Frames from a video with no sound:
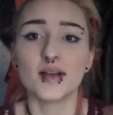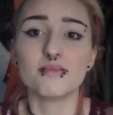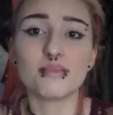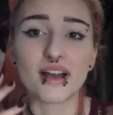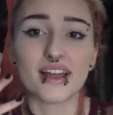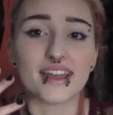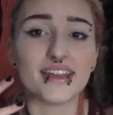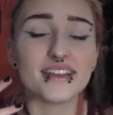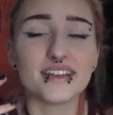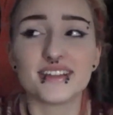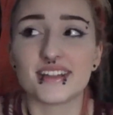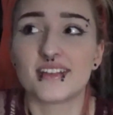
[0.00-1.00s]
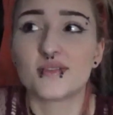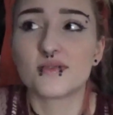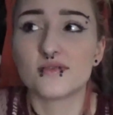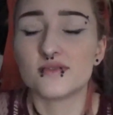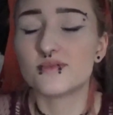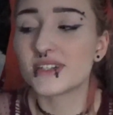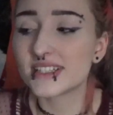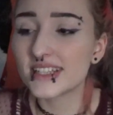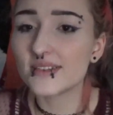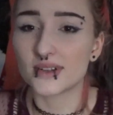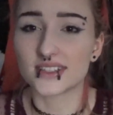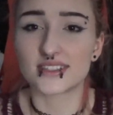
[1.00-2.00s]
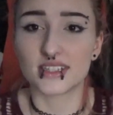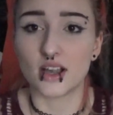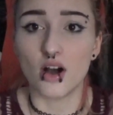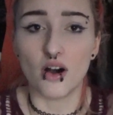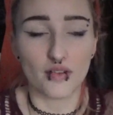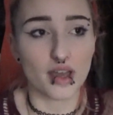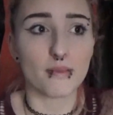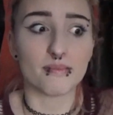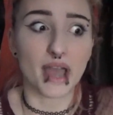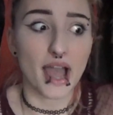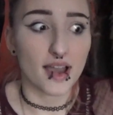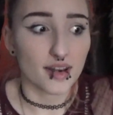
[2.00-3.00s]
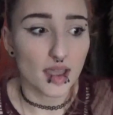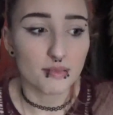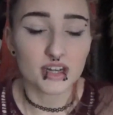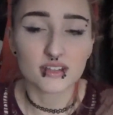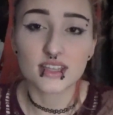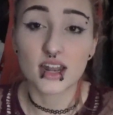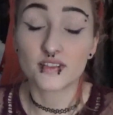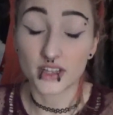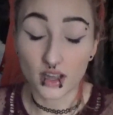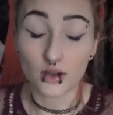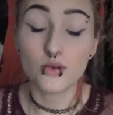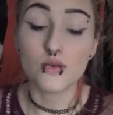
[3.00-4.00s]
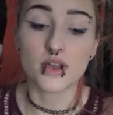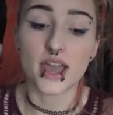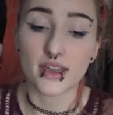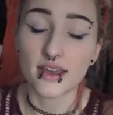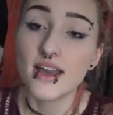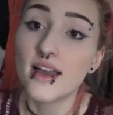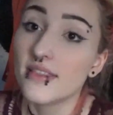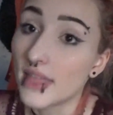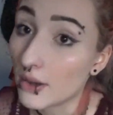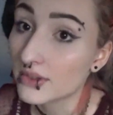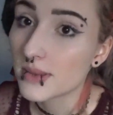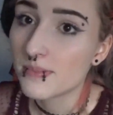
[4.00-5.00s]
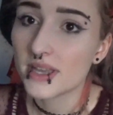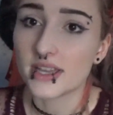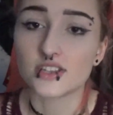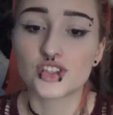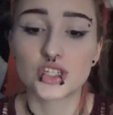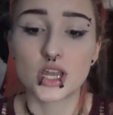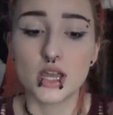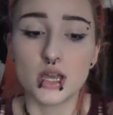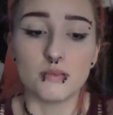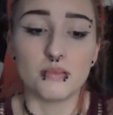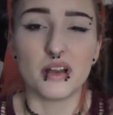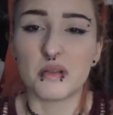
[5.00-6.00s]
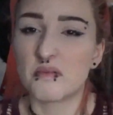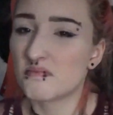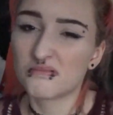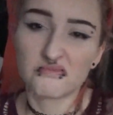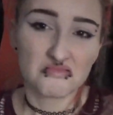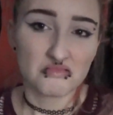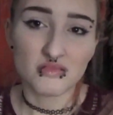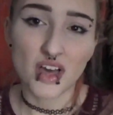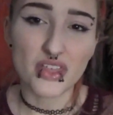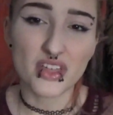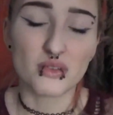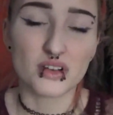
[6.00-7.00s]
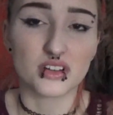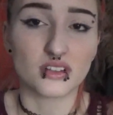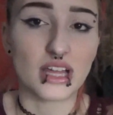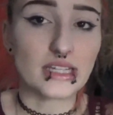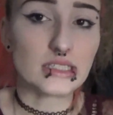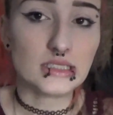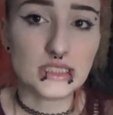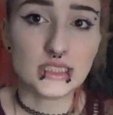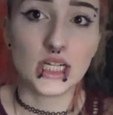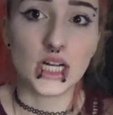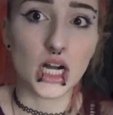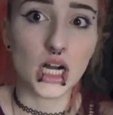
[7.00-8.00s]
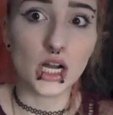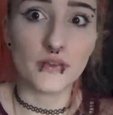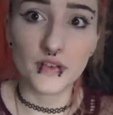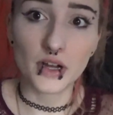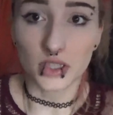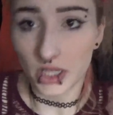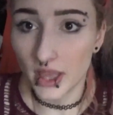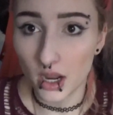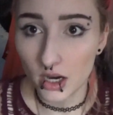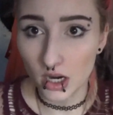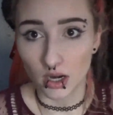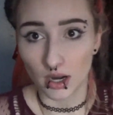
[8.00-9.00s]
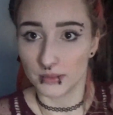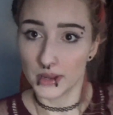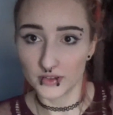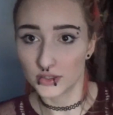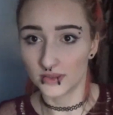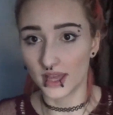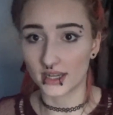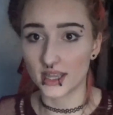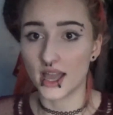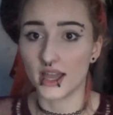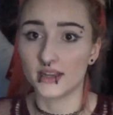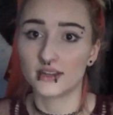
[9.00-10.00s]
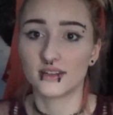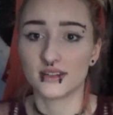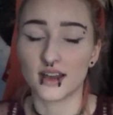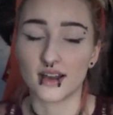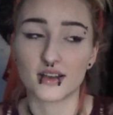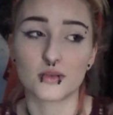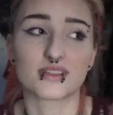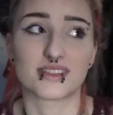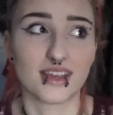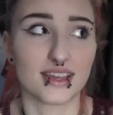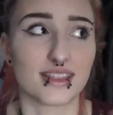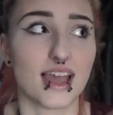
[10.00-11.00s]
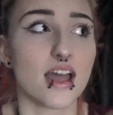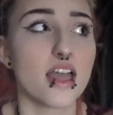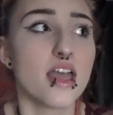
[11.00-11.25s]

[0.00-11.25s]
But it really wasn't all that bad. I mean it's kind of like a, oh, okay, that was a pinch, but nothing where you're like, ah, fuck, like that hurt, never doing that again. No, it wasn't like that.